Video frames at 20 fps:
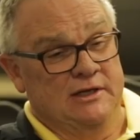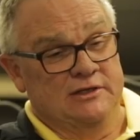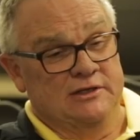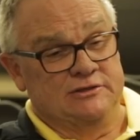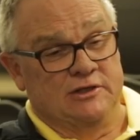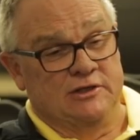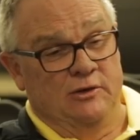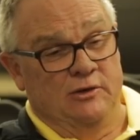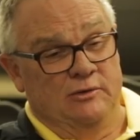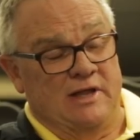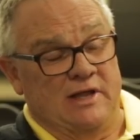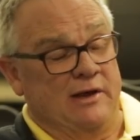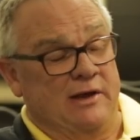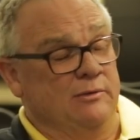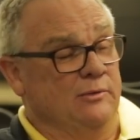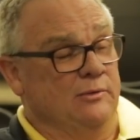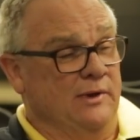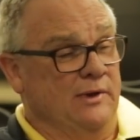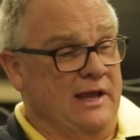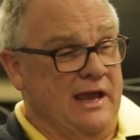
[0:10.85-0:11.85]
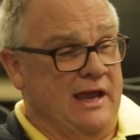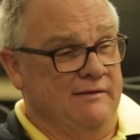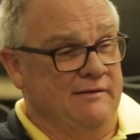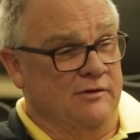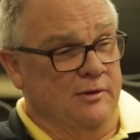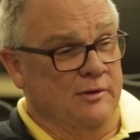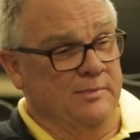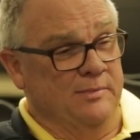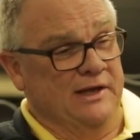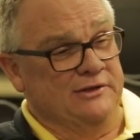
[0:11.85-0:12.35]
So like when we have
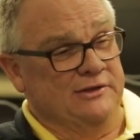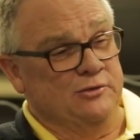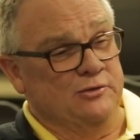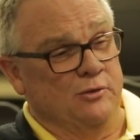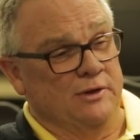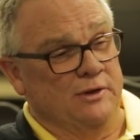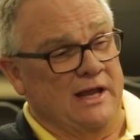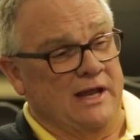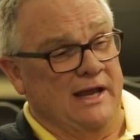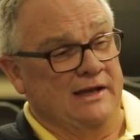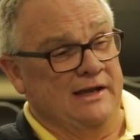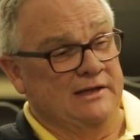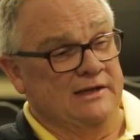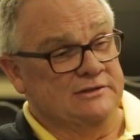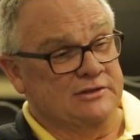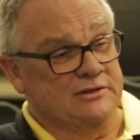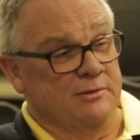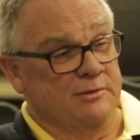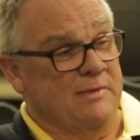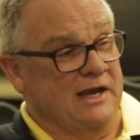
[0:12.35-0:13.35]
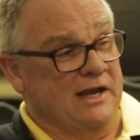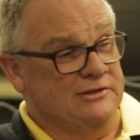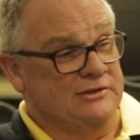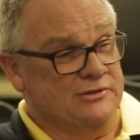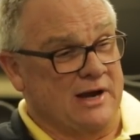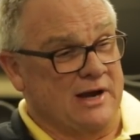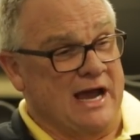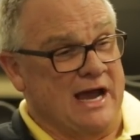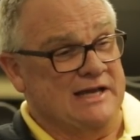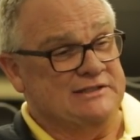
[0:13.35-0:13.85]
our big tornadoes, our
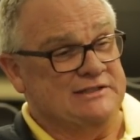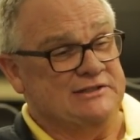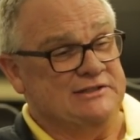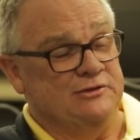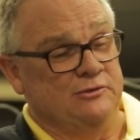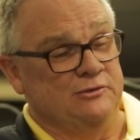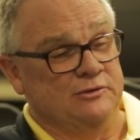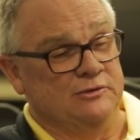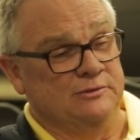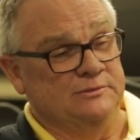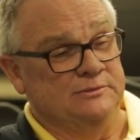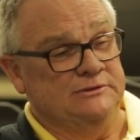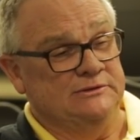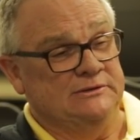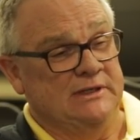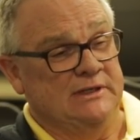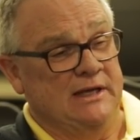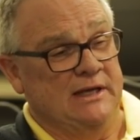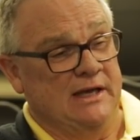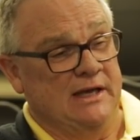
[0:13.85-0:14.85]
major ice storms,